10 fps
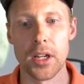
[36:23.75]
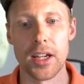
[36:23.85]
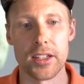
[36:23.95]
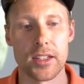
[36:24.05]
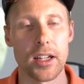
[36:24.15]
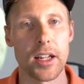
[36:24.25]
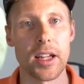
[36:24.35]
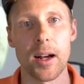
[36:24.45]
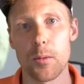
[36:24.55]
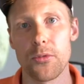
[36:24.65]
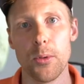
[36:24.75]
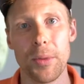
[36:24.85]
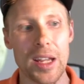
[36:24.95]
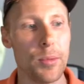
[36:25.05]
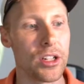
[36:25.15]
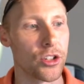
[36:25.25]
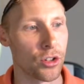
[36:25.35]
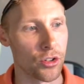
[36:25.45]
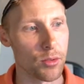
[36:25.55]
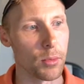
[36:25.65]
is that a helpful payment
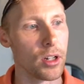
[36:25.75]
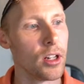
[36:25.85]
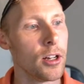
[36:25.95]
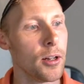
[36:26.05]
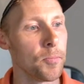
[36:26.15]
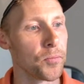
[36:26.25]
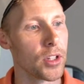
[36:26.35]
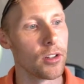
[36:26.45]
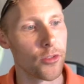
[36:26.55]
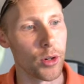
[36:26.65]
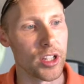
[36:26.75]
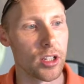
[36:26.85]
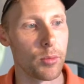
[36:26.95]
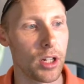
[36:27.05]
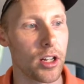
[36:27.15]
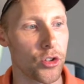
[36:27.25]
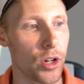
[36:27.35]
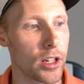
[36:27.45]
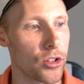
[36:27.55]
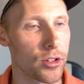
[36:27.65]
term for a
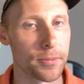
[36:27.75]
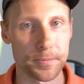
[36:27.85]
subcontractor